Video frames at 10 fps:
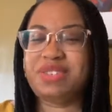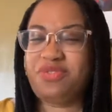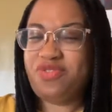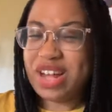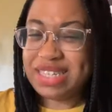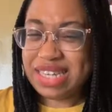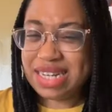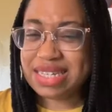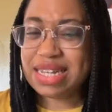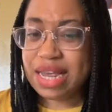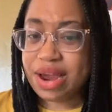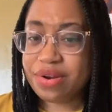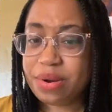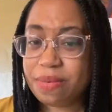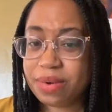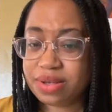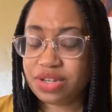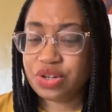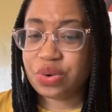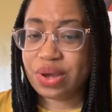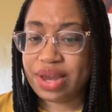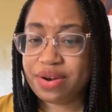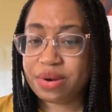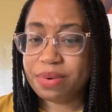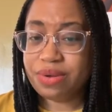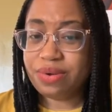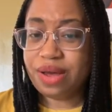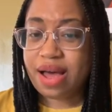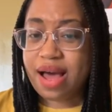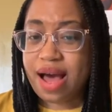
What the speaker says: fussiness and irritable,